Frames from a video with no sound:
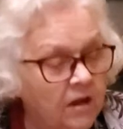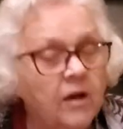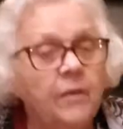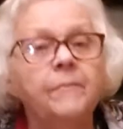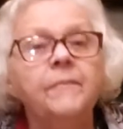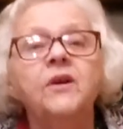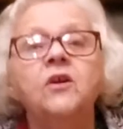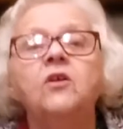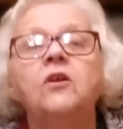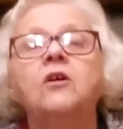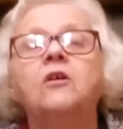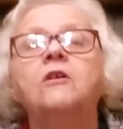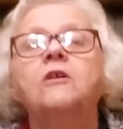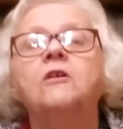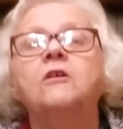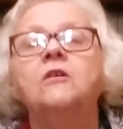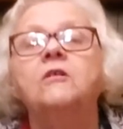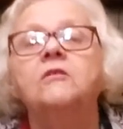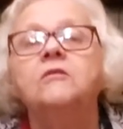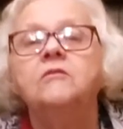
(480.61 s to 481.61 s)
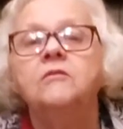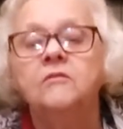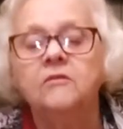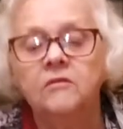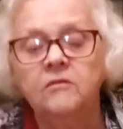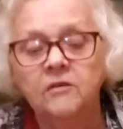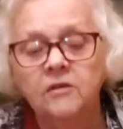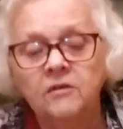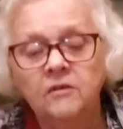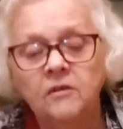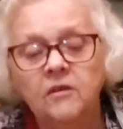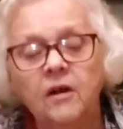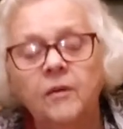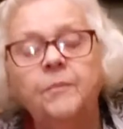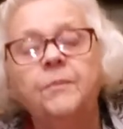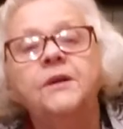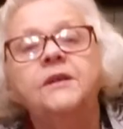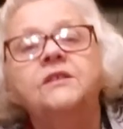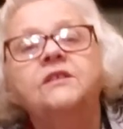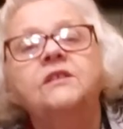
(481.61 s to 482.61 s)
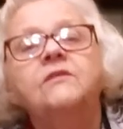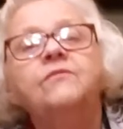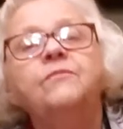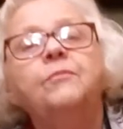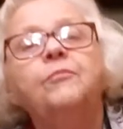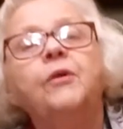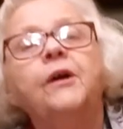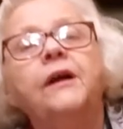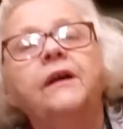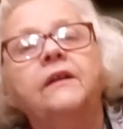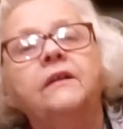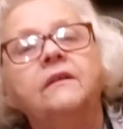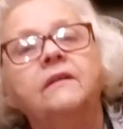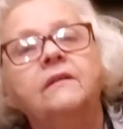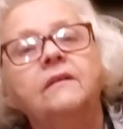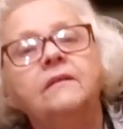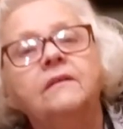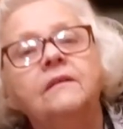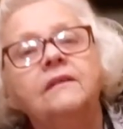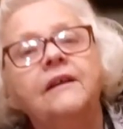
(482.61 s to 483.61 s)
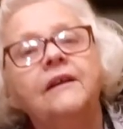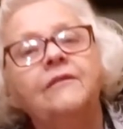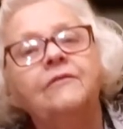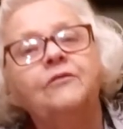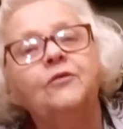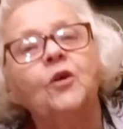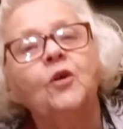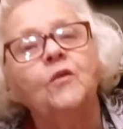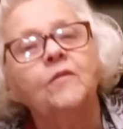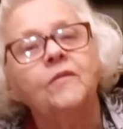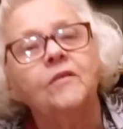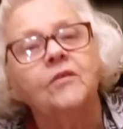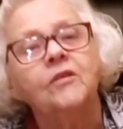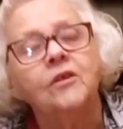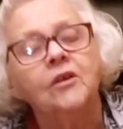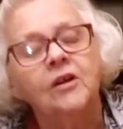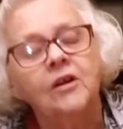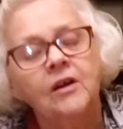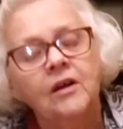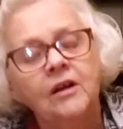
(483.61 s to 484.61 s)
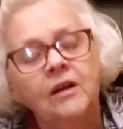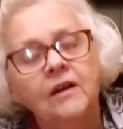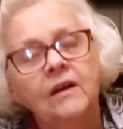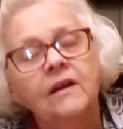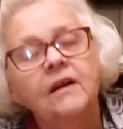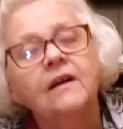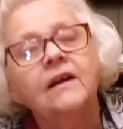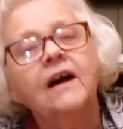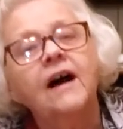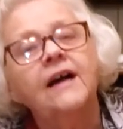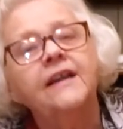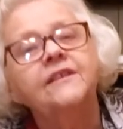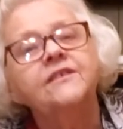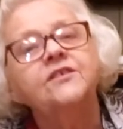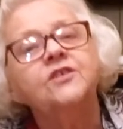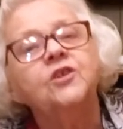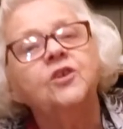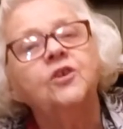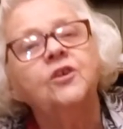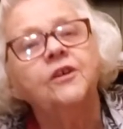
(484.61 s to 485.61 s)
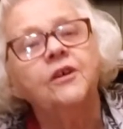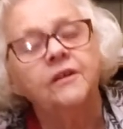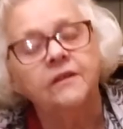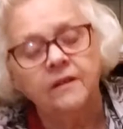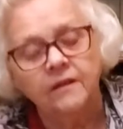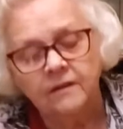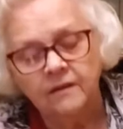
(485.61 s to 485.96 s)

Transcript: a miracle, a piece of bread left over. God is good.